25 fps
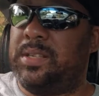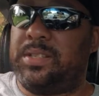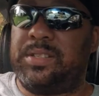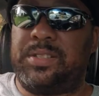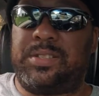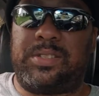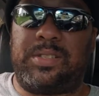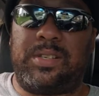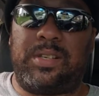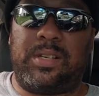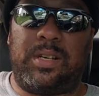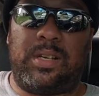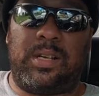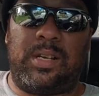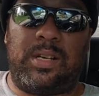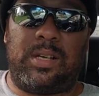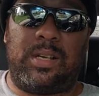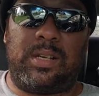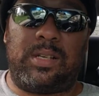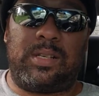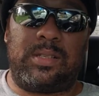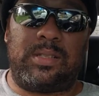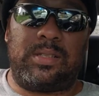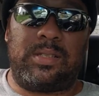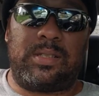to
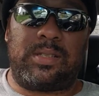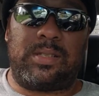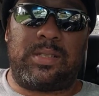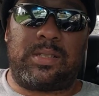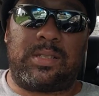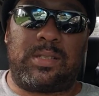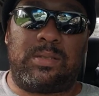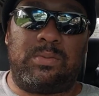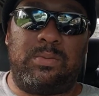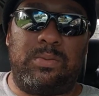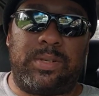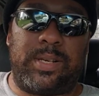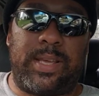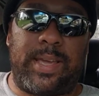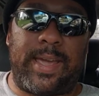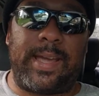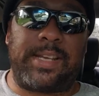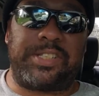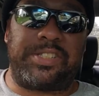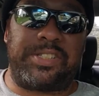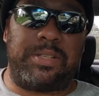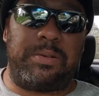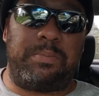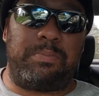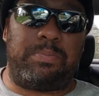uh, when they
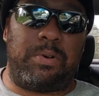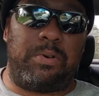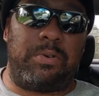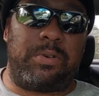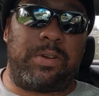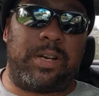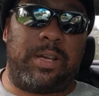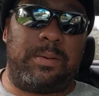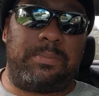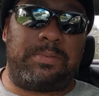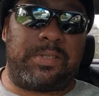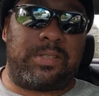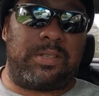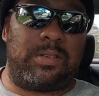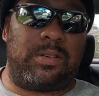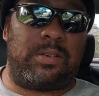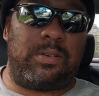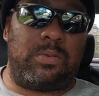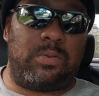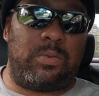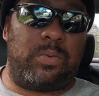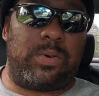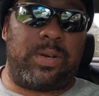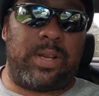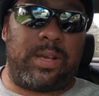actually broke it up to
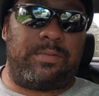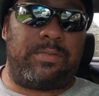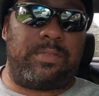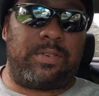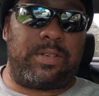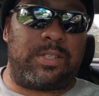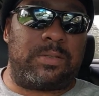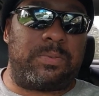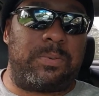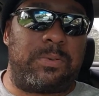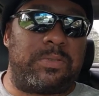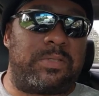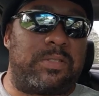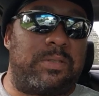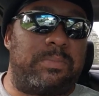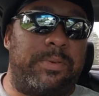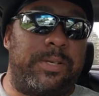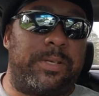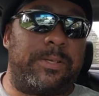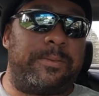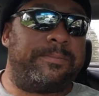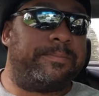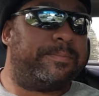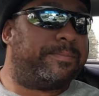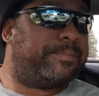whatever it's supposed to
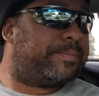be.